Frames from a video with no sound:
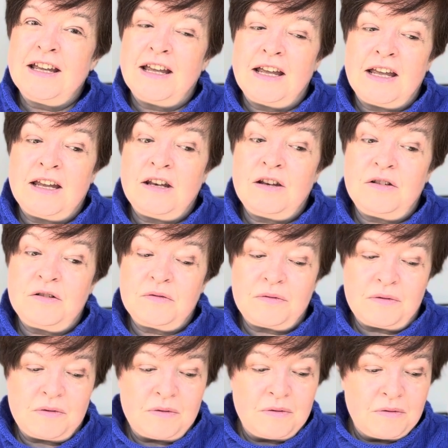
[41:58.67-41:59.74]
And
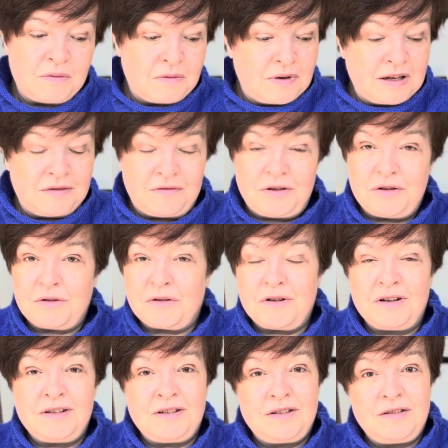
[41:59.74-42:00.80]
if
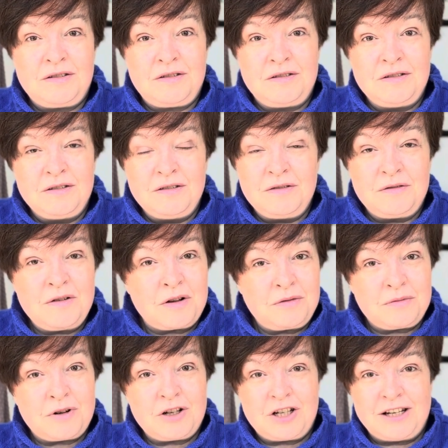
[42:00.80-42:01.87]
you're not
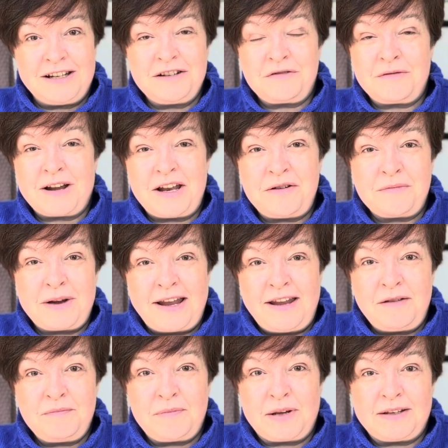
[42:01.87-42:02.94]
watching it right away,
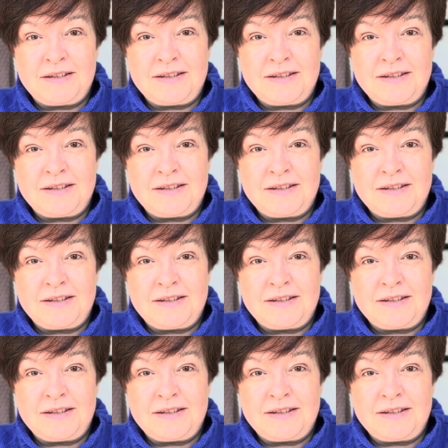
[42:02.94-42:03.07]
but